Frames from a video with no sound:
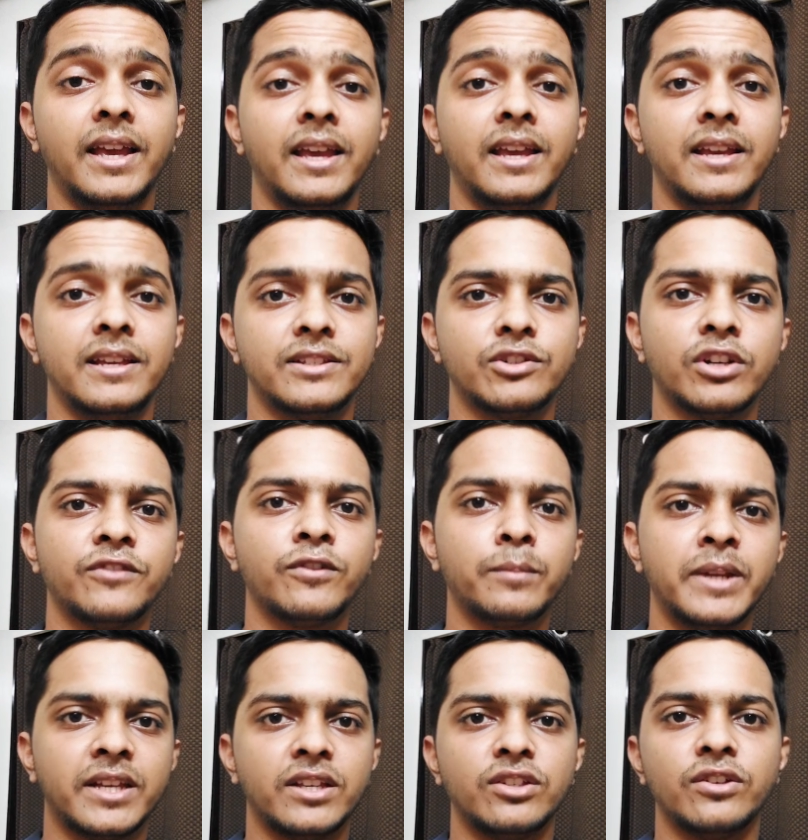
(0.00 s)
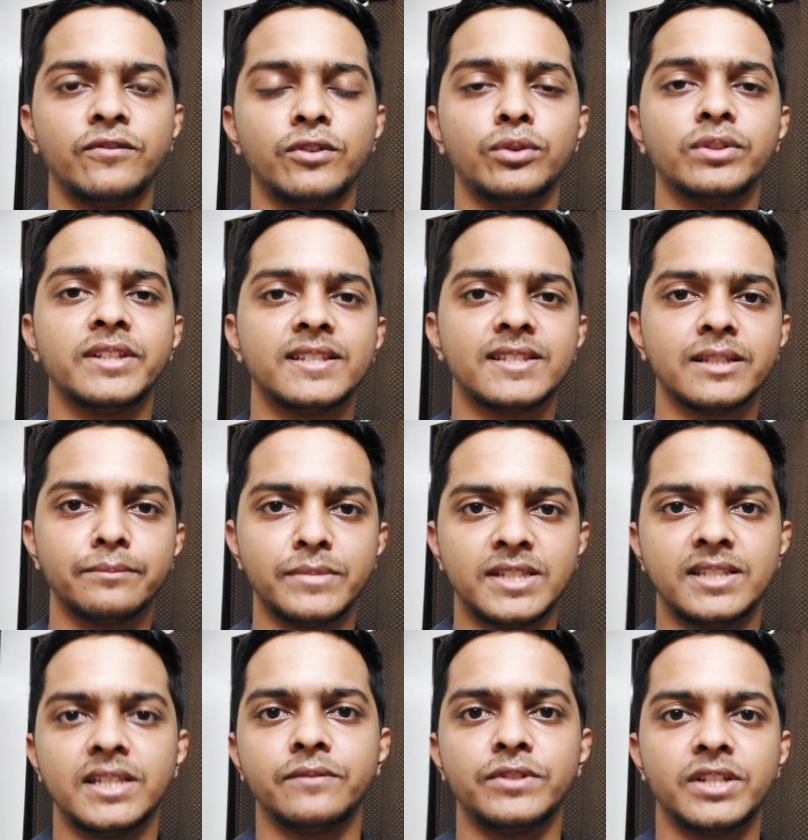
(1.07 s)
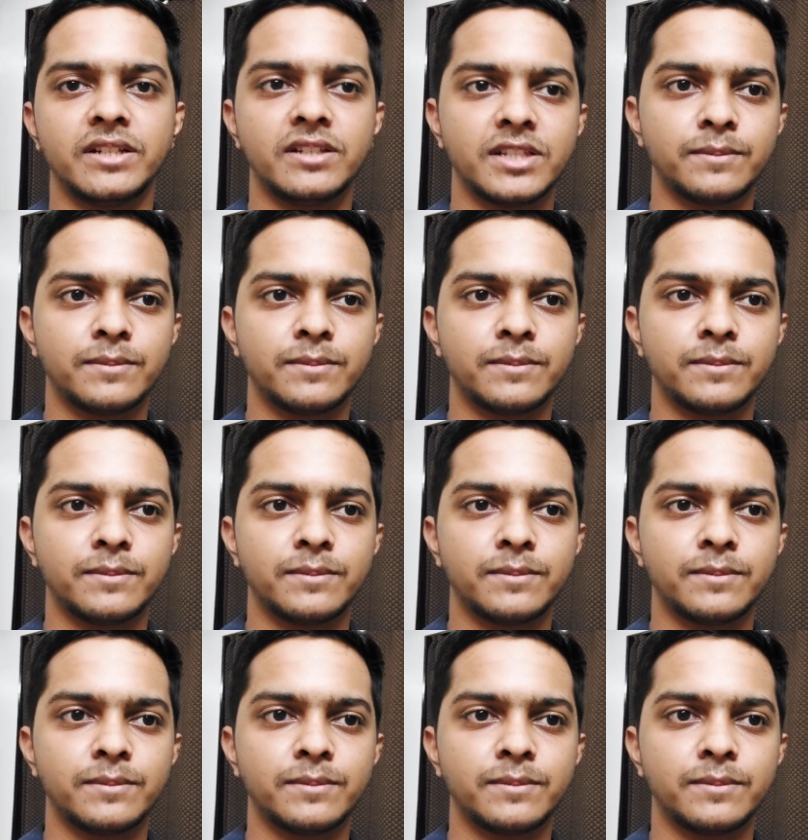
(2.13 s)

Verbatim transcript: Hey, sorry for breaking your flow, there's some mistake which I